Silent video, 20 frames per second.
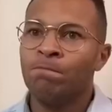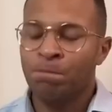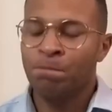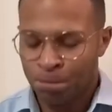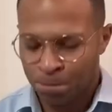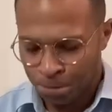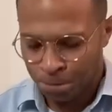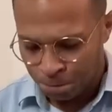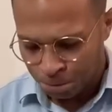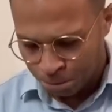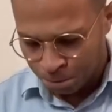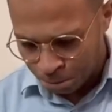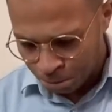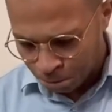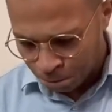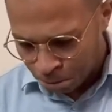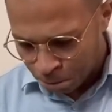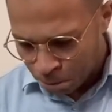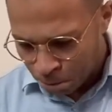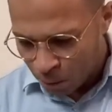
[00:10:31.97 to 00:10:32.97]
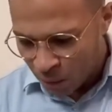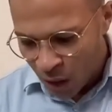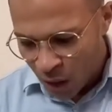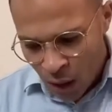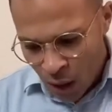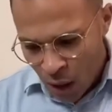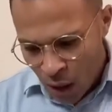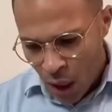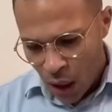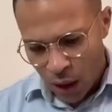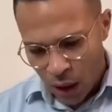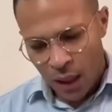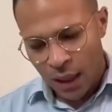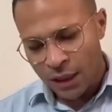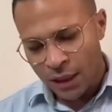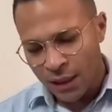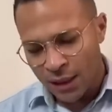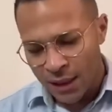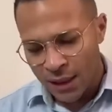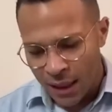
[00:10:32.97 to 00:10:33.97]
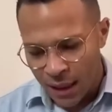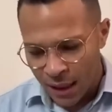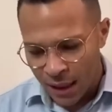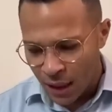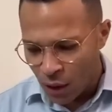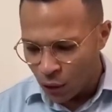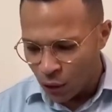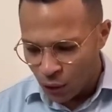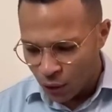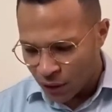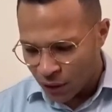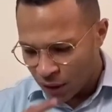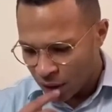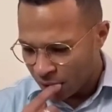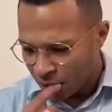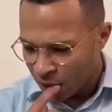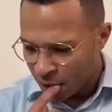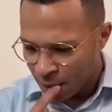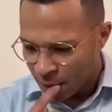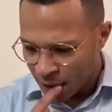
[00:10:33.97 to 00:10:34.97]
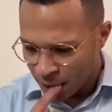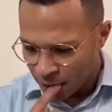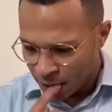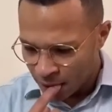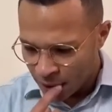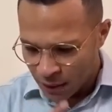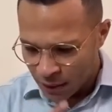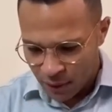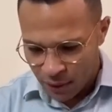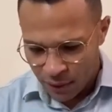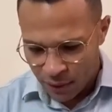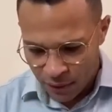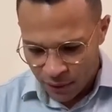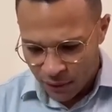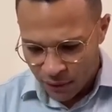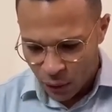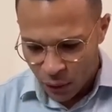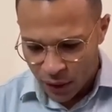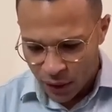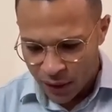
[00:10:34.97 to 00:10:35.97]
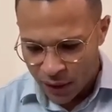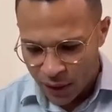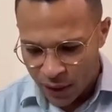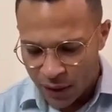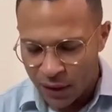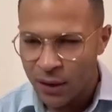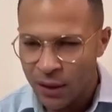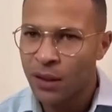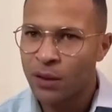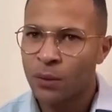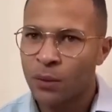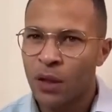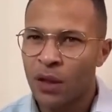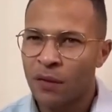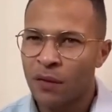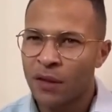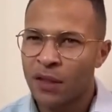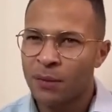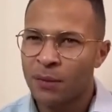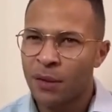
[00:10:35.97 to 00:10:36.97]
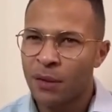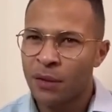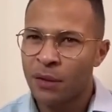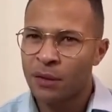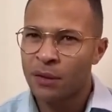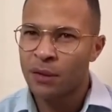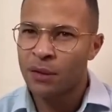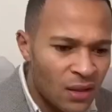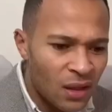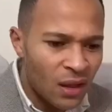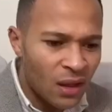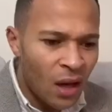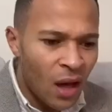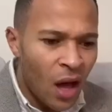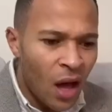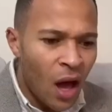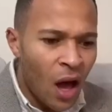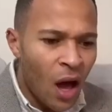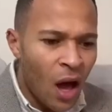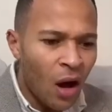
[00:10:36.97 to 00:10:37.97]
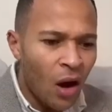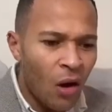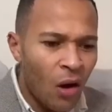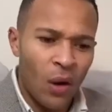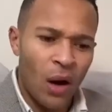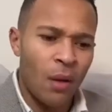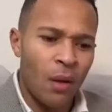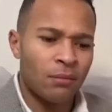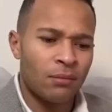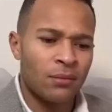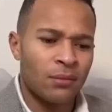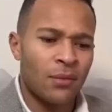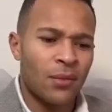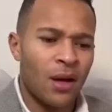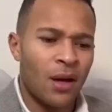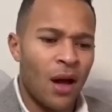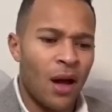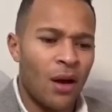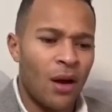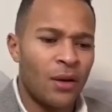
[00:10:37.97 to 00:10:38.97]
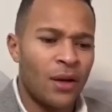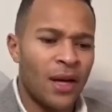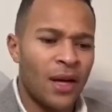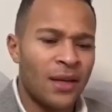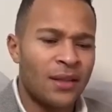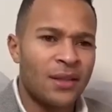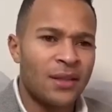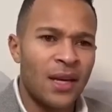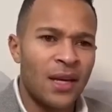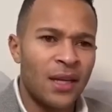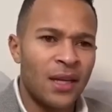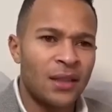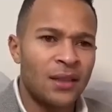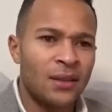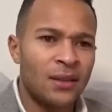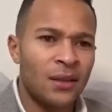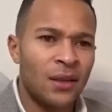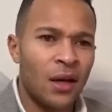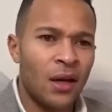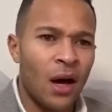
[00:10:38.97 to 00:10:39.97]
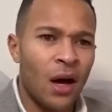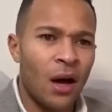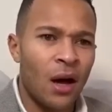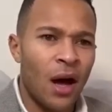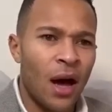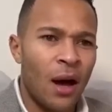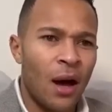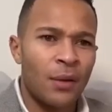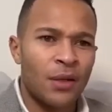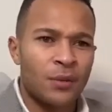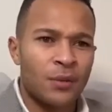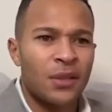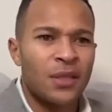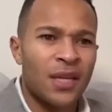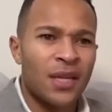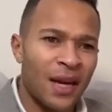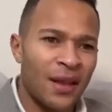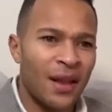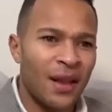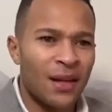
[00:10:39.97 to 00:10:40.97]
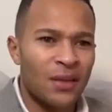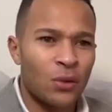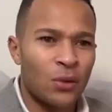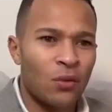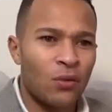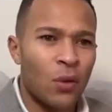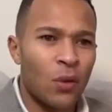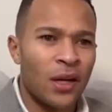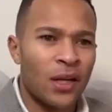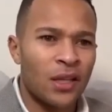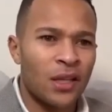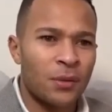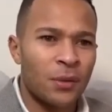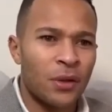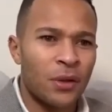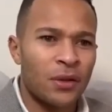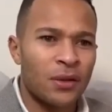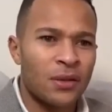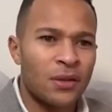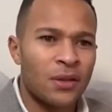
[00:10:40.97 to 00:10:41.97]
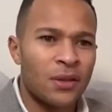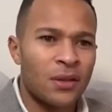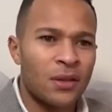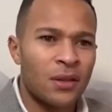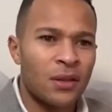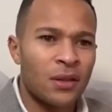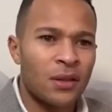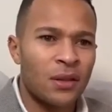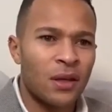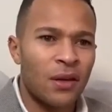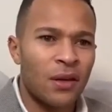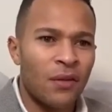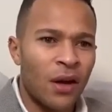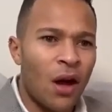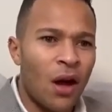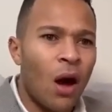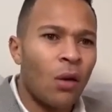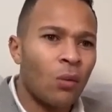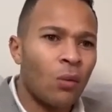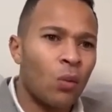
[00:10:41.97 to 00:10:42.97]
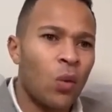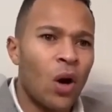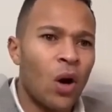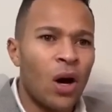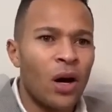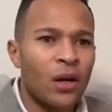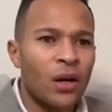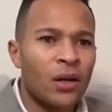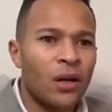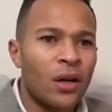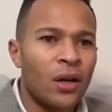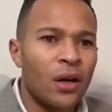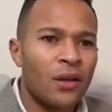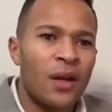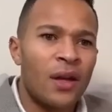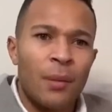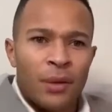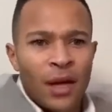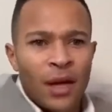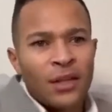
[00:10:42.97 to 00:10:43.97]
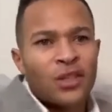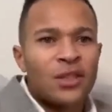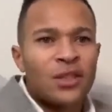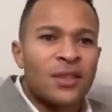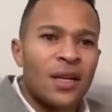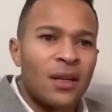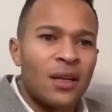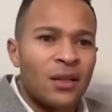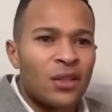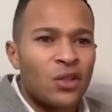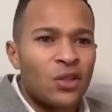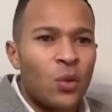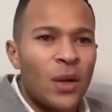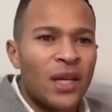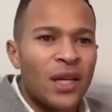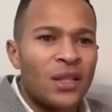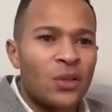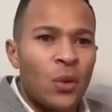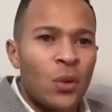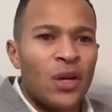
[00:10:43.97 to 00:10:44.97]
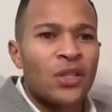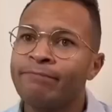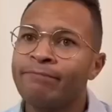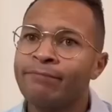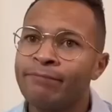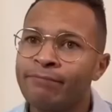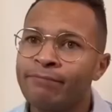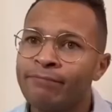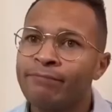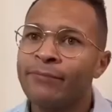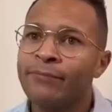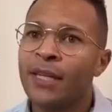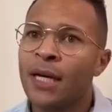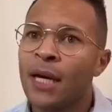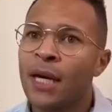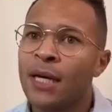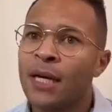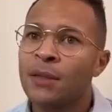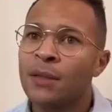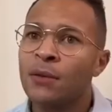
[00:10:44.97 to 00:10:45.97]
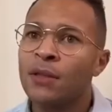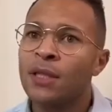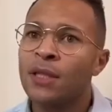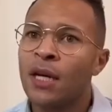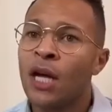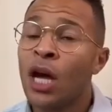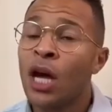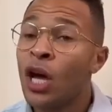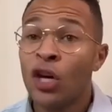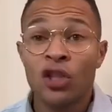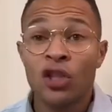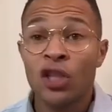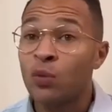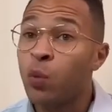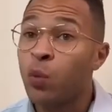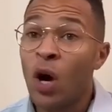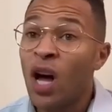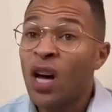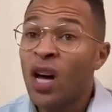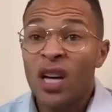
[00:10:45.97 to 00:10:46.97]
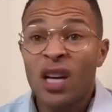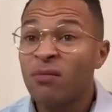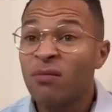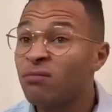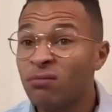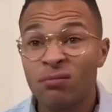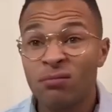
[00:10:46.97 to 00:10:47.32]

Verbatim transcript: I can't actually see anything on your CV about the 46 years worth of experience. Is that? Well, I'm only 18. Uh, how am I supposed to get that sort of work experience if I can't work? The application said under 20, so I assumed. Yeah, I see what you're saying. Just work.